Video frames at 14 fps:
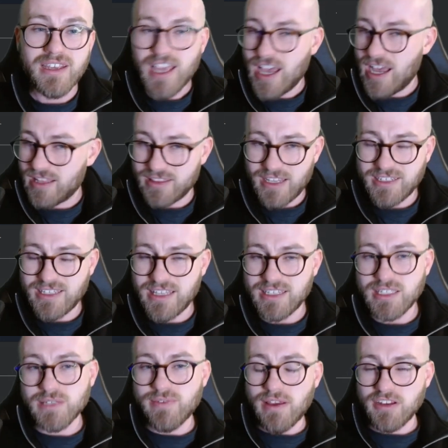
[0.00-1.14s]
And like I said, this
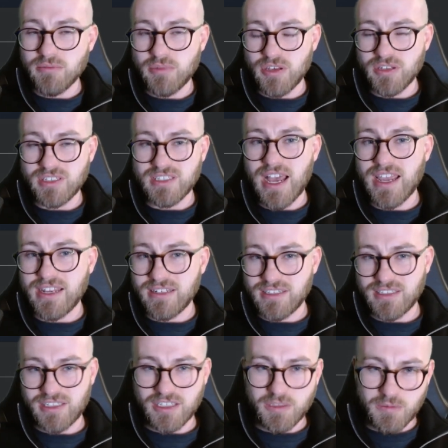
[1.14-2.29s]
is very computer science
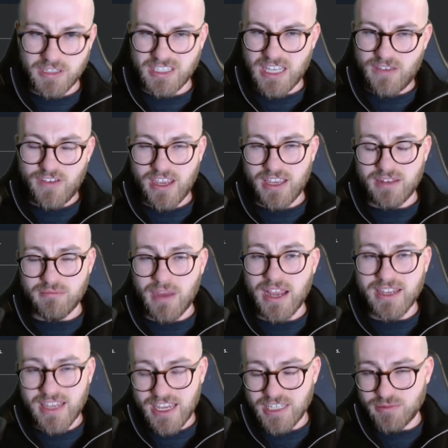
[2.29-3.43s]
specific in my
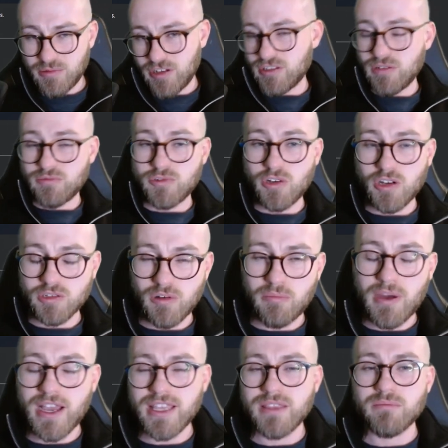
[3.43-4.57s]
case because I've talked about
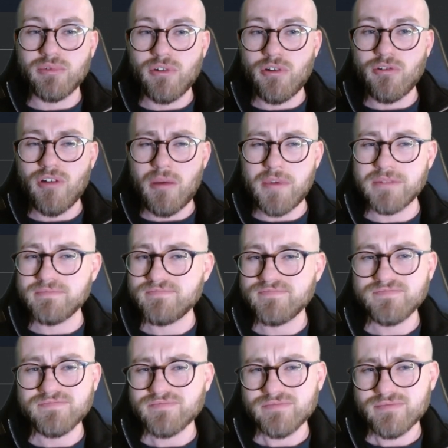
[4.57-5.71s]
Python programming.
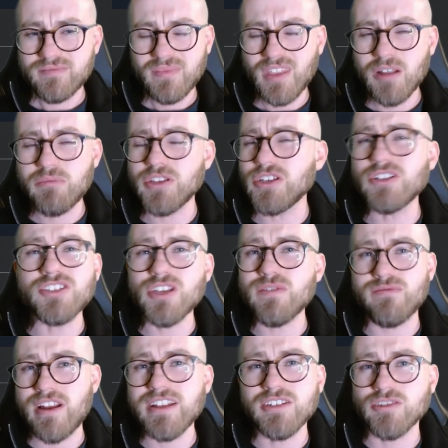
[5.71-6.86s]
But you could do it
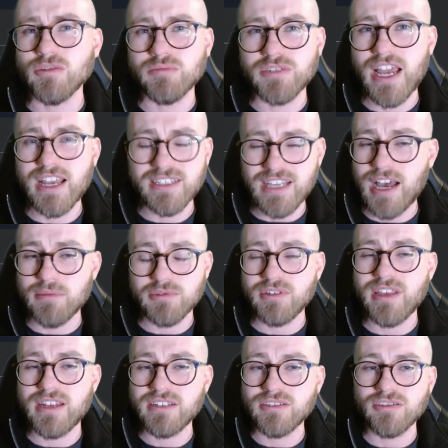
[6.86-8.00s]
for any subject,
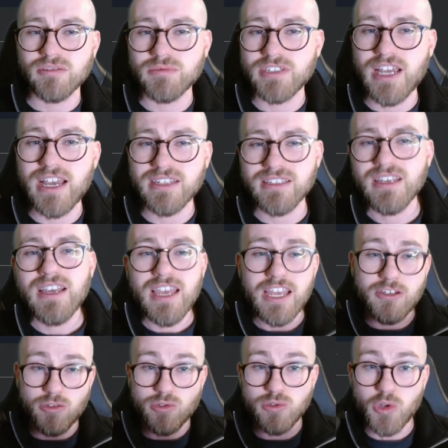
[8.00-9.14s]
absolutely any subject. It
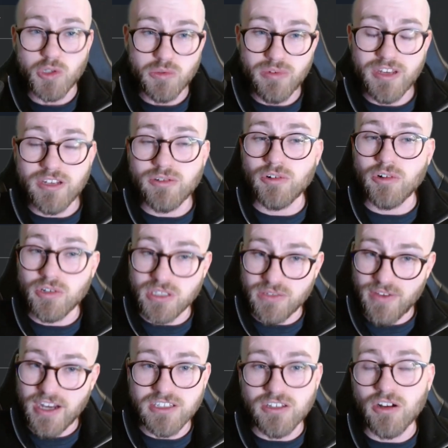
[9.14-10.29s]
just looks pretty cool because they've
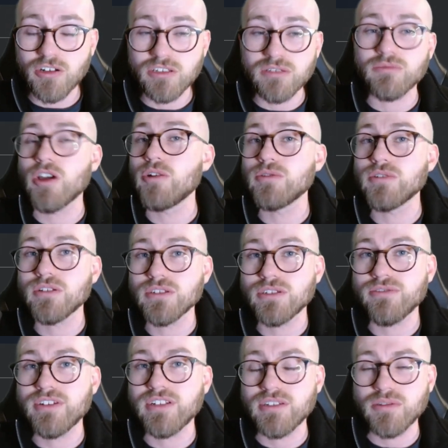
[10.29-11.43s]
actually got some code on the
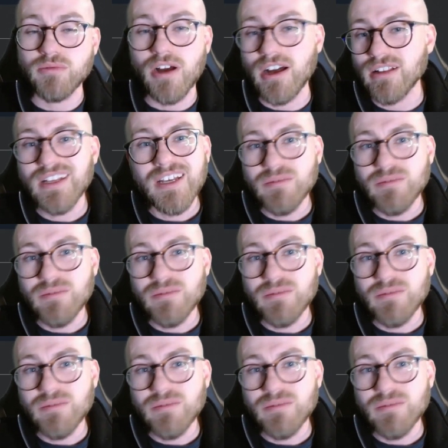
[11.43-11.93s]
screen as well.